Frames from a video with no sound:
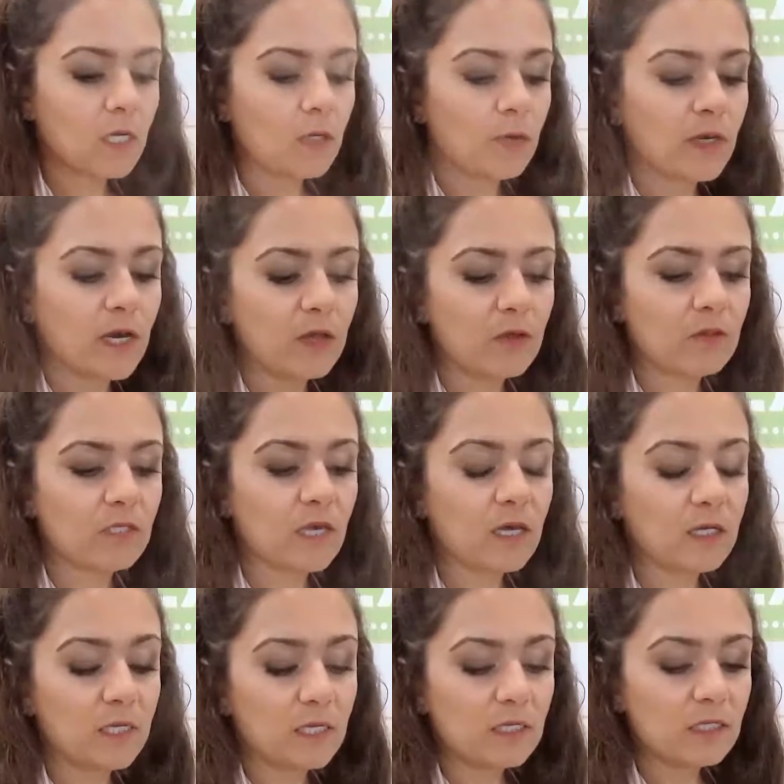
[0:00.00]
We got those
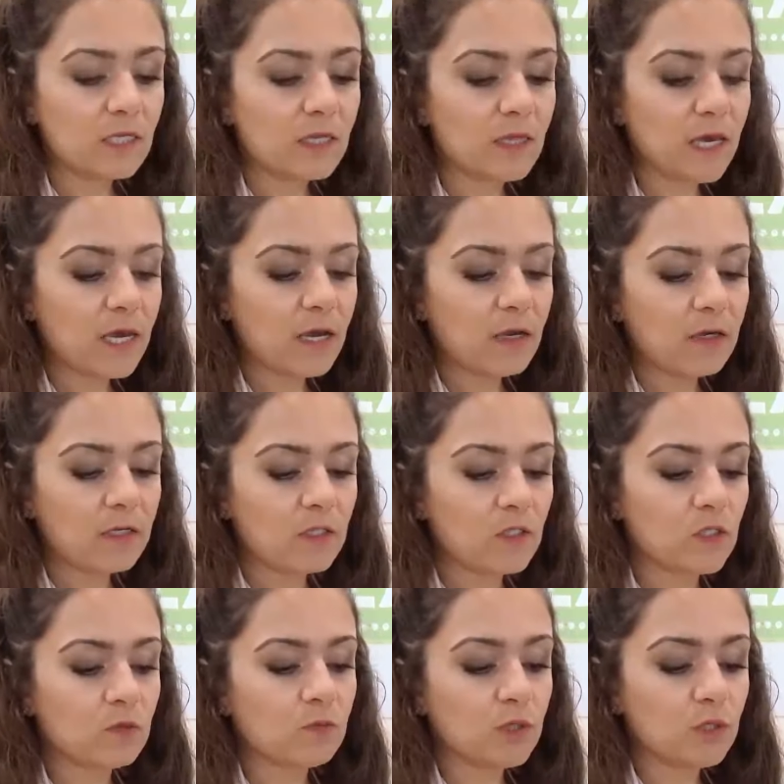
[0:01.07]
onions in there. It's
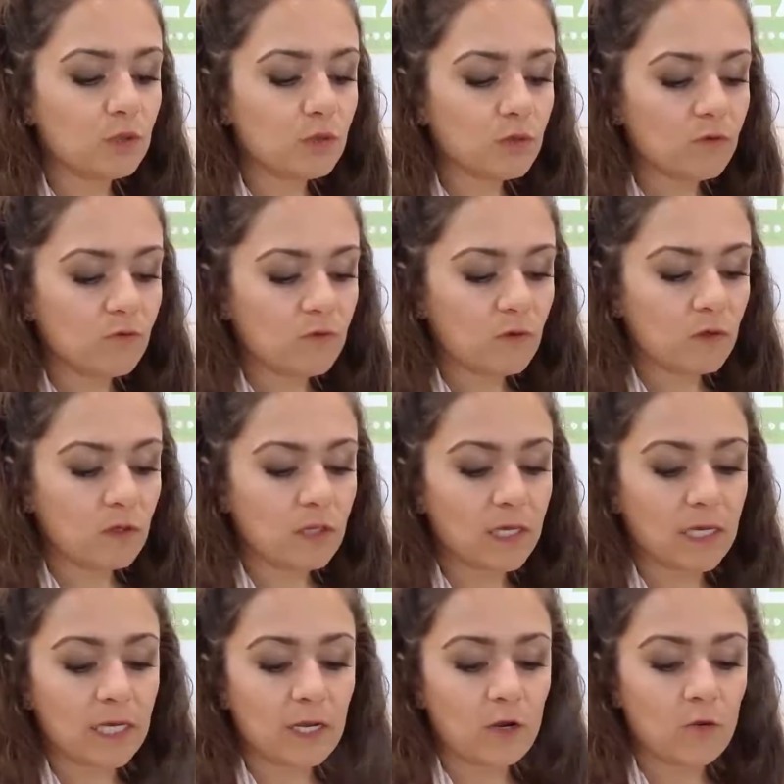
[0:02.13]
just beautiful
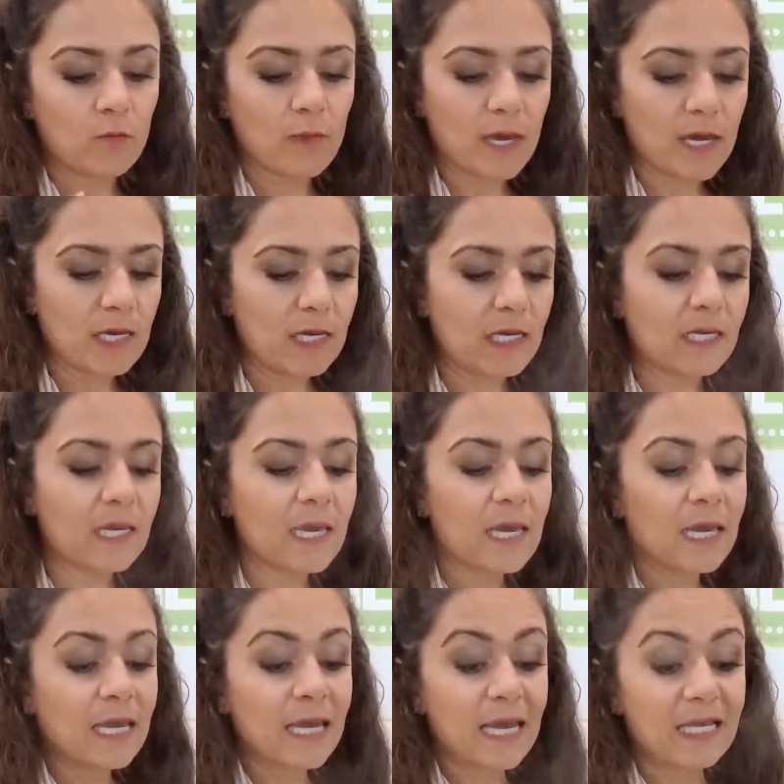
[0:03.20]
and aromatic.
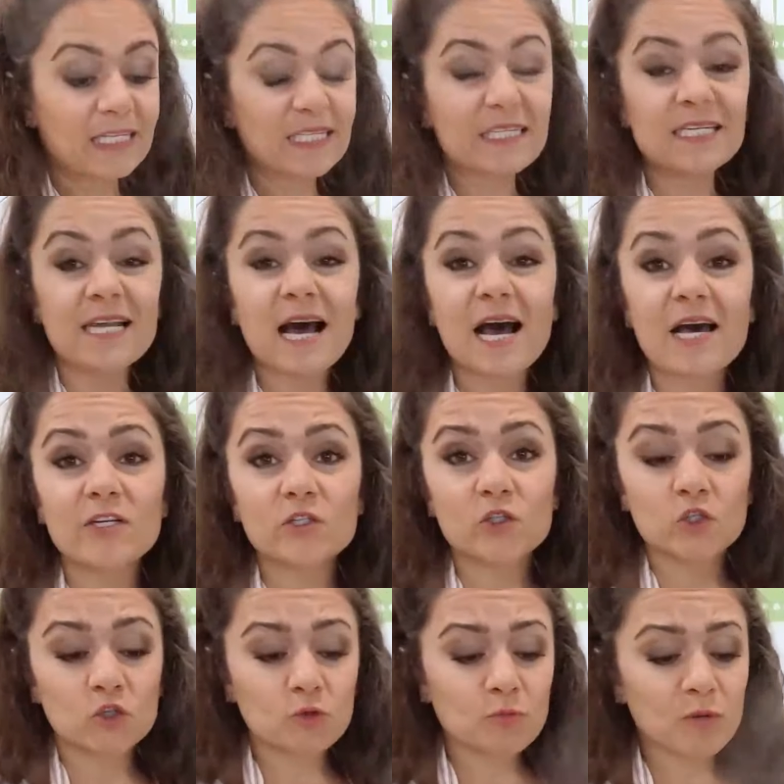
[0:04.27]
It's not
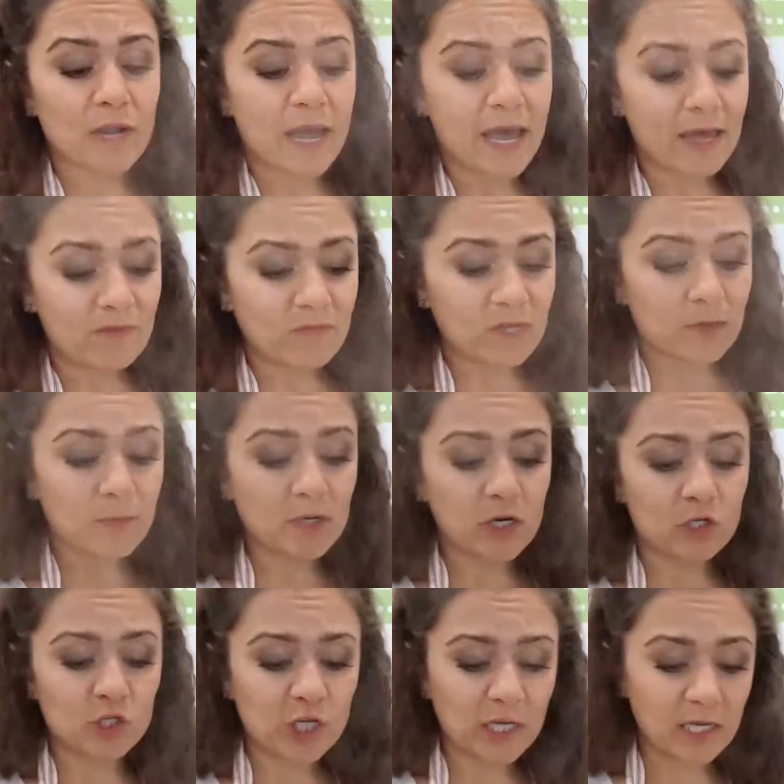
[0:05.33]
super heavy, but
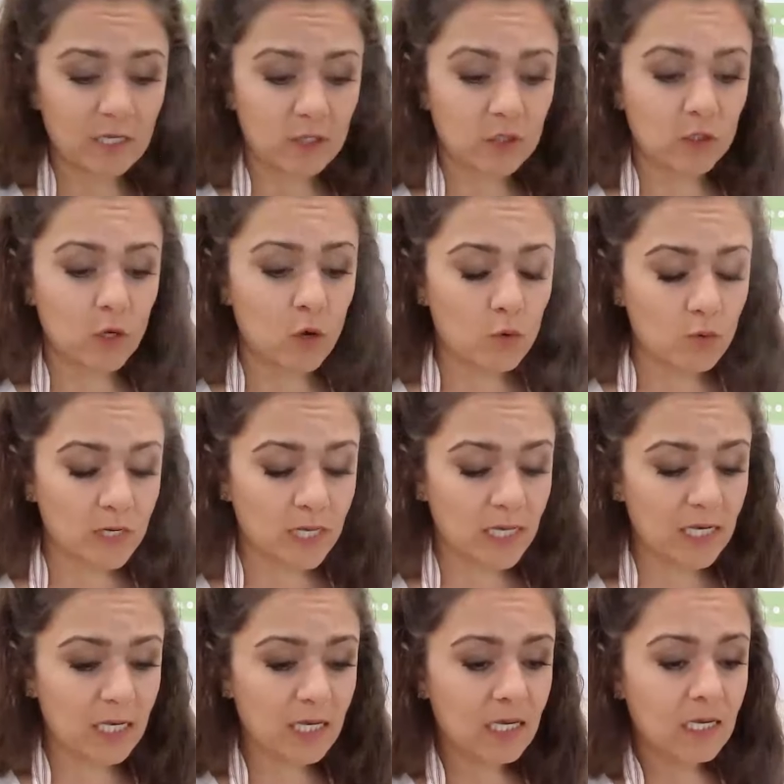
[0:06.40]
our chicken is
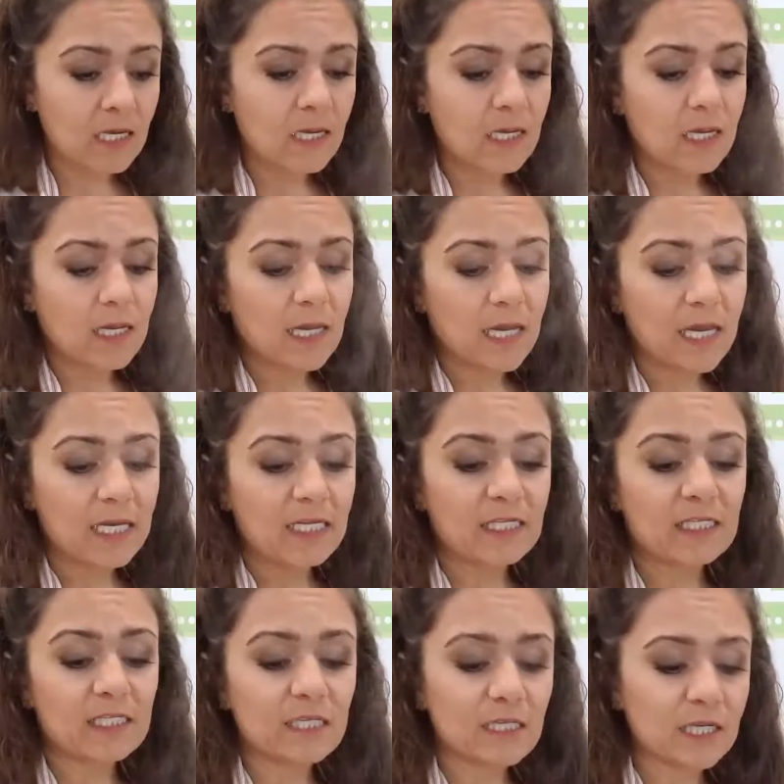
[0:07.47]
coated. It
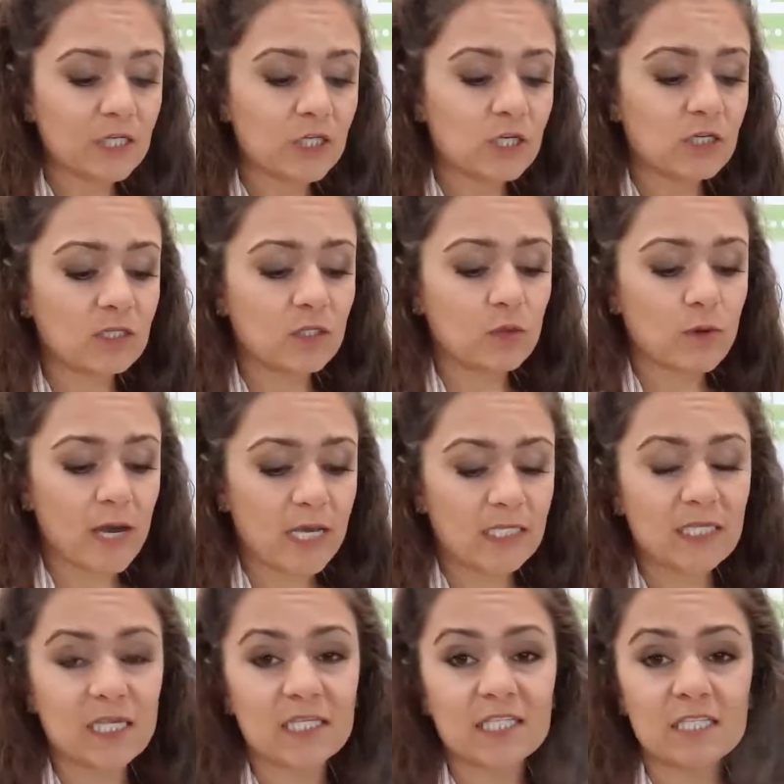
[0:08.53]
is delicious. You guys,
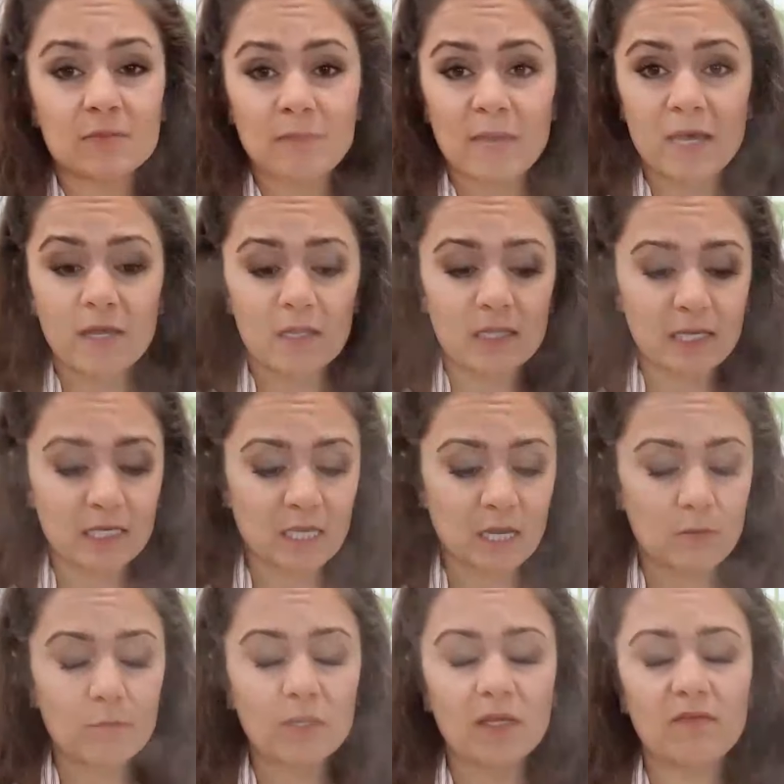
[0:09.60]
the smell is
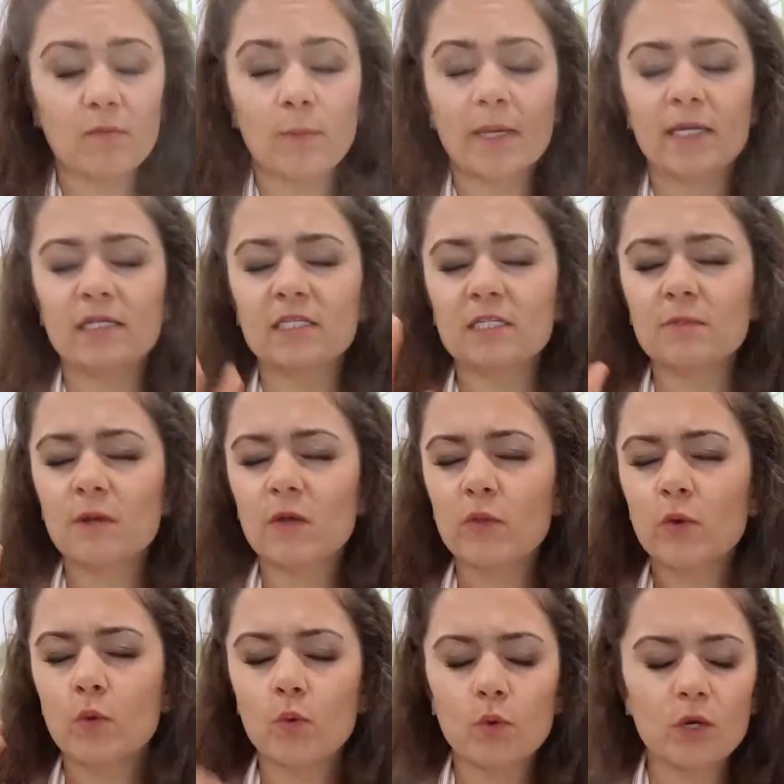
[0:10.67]
unbelievable. I can smell the
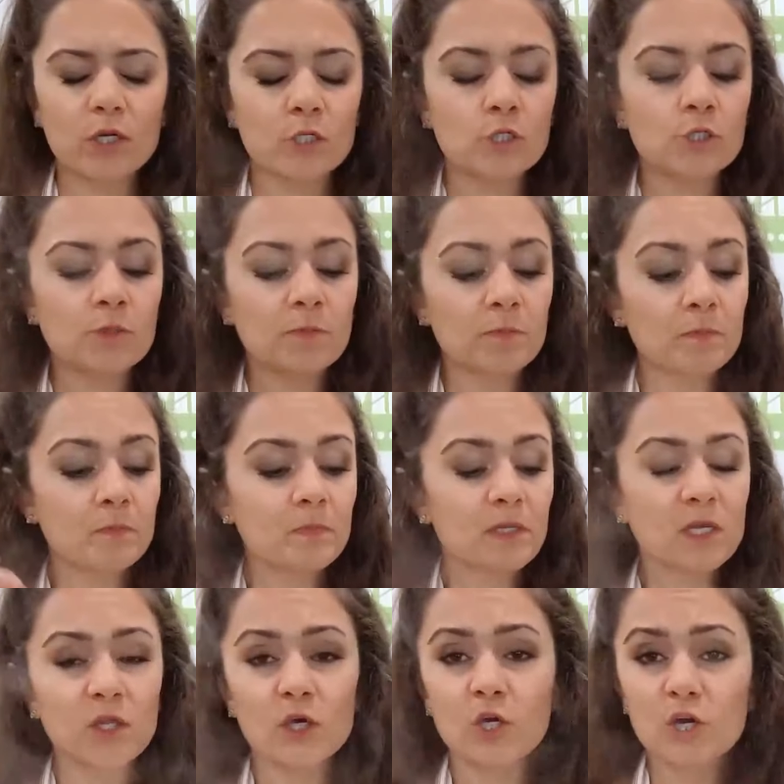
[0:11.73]
orange,
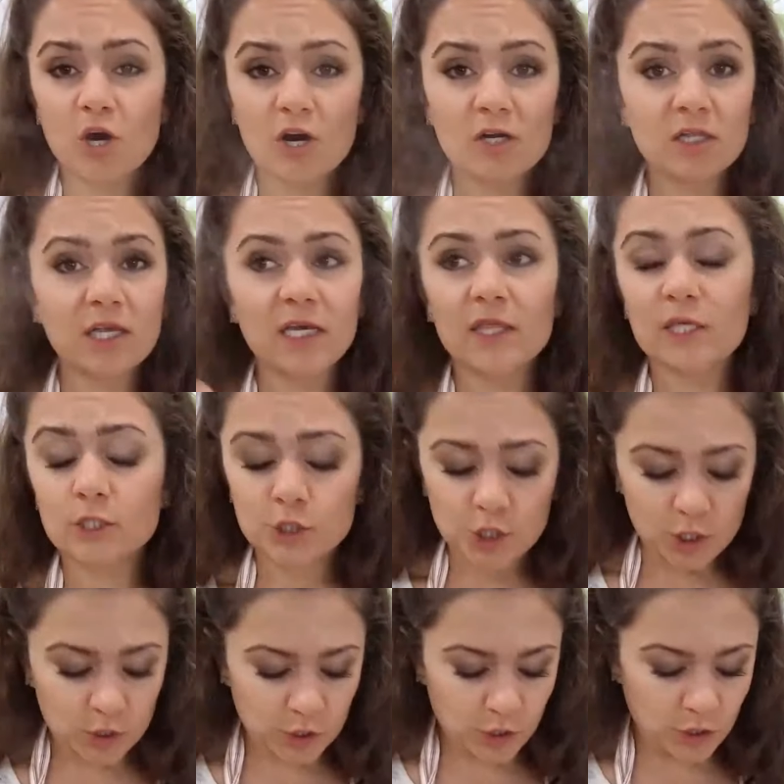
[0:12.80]
the garlic, the
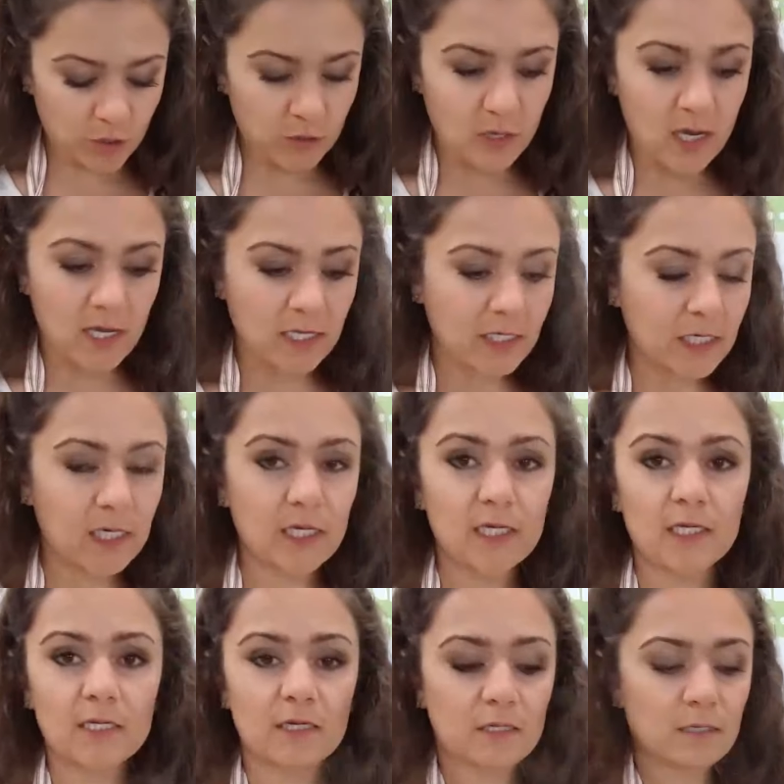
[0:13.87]
ginger, the
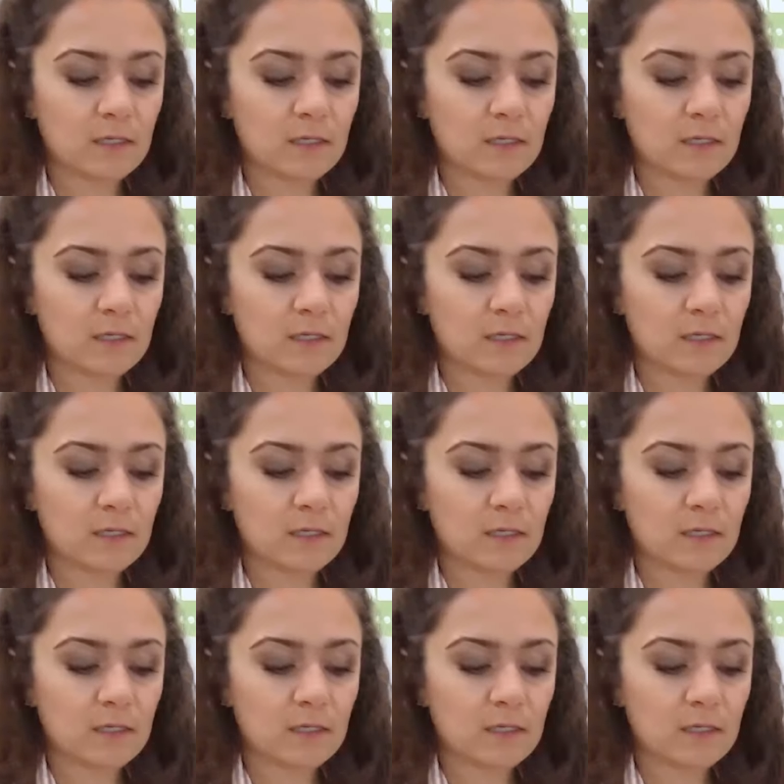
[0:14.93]
onion.